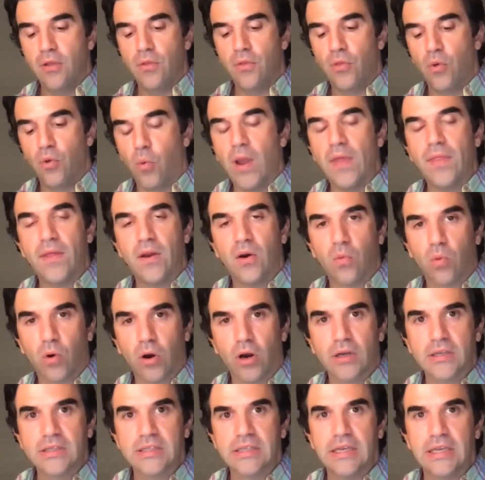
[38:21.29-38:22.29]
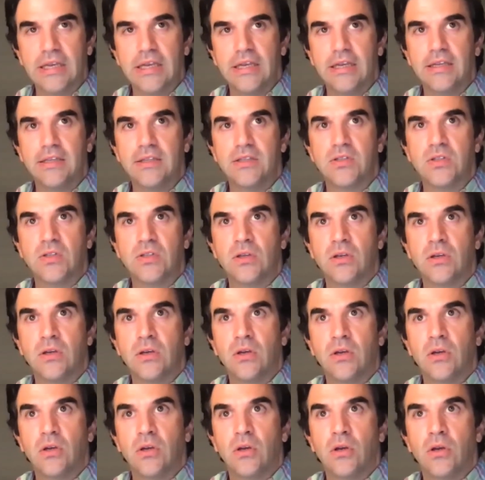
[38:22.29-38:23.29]
the way that it works is,
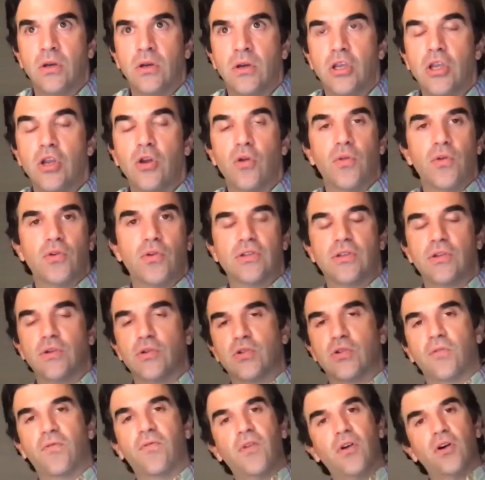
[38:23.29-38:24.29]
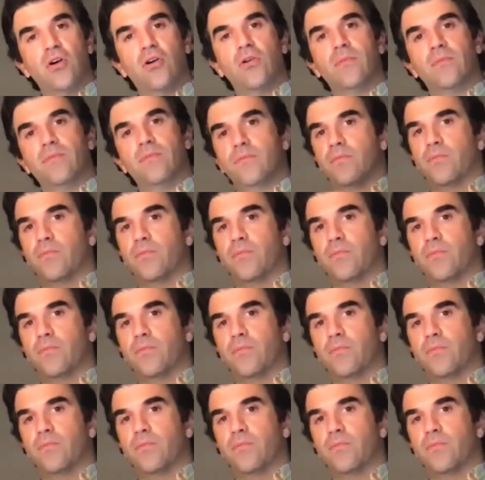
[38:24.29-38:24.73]
you know, there's there's a film